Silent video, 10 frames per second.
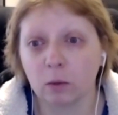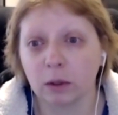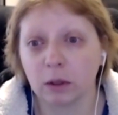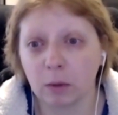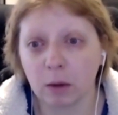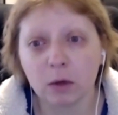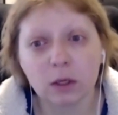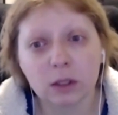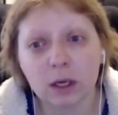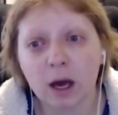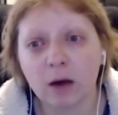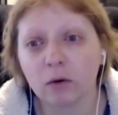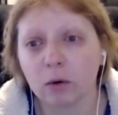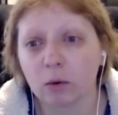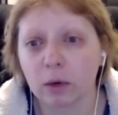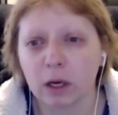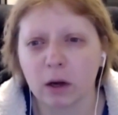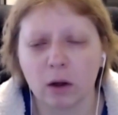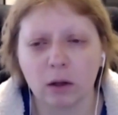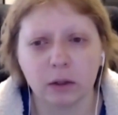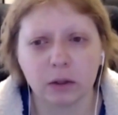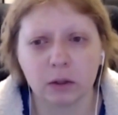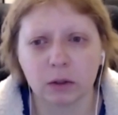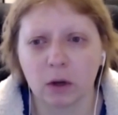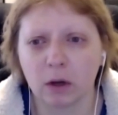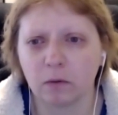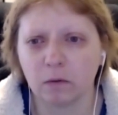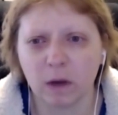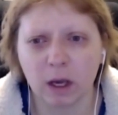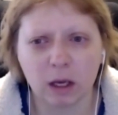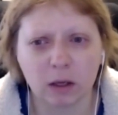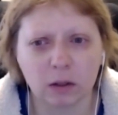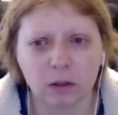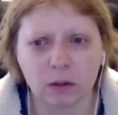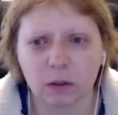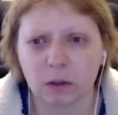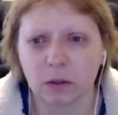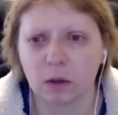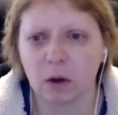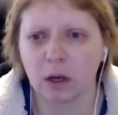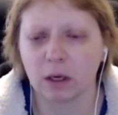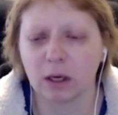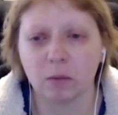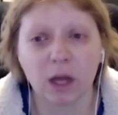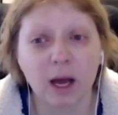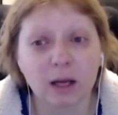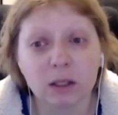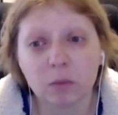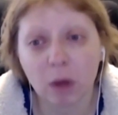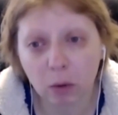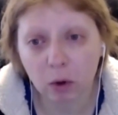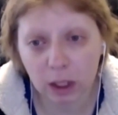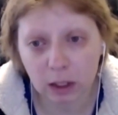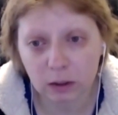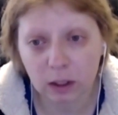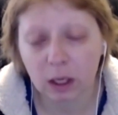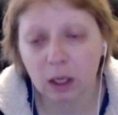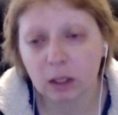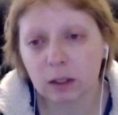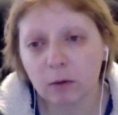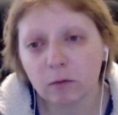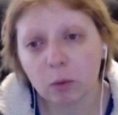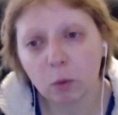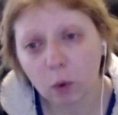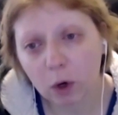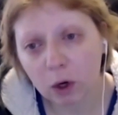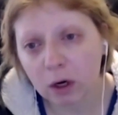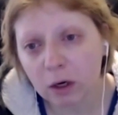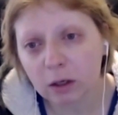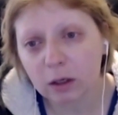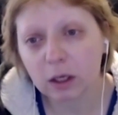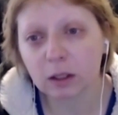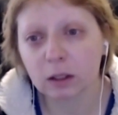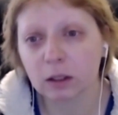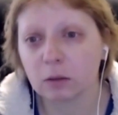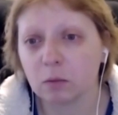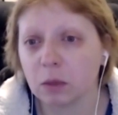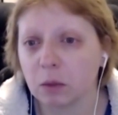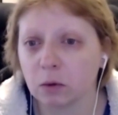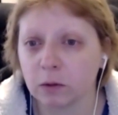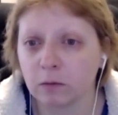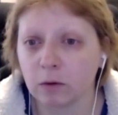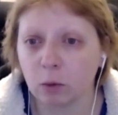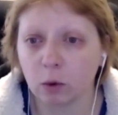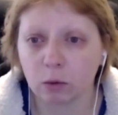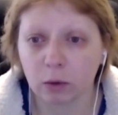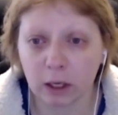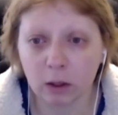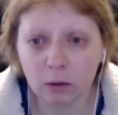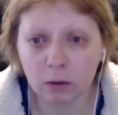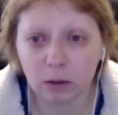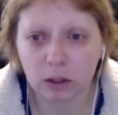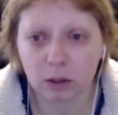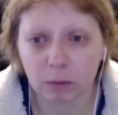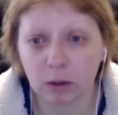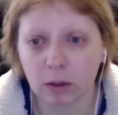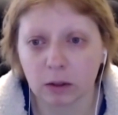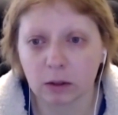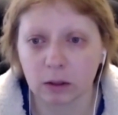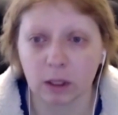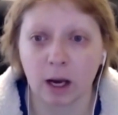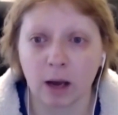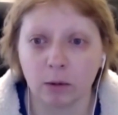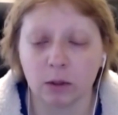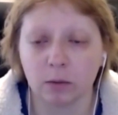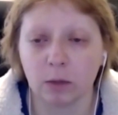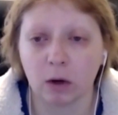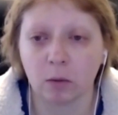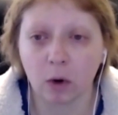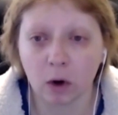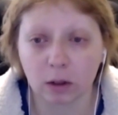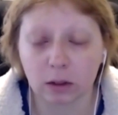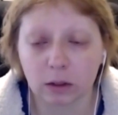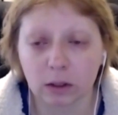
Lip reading: What the memories I have are real. This is not fake. This is not implanted memories. Some of them were, but most of them were real experiences that happened to me on Mars.